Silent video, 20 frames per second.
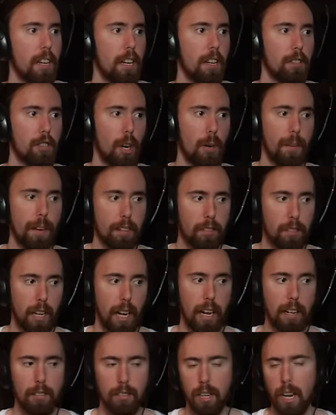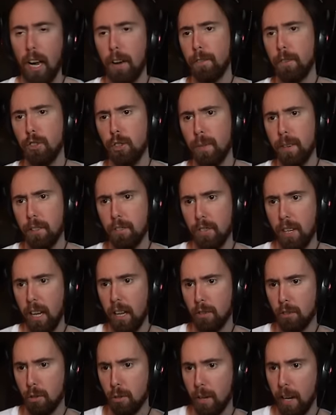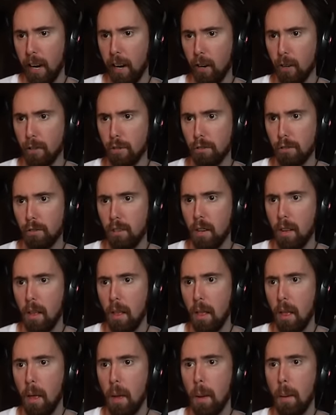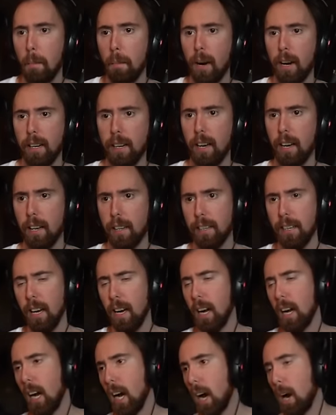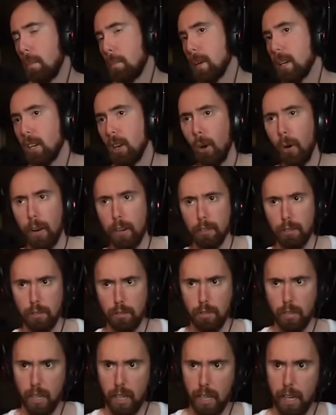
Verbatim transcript: It's only skins. Yeah, if it's only skins, who cares? But uh, yeah, I'll be curious to see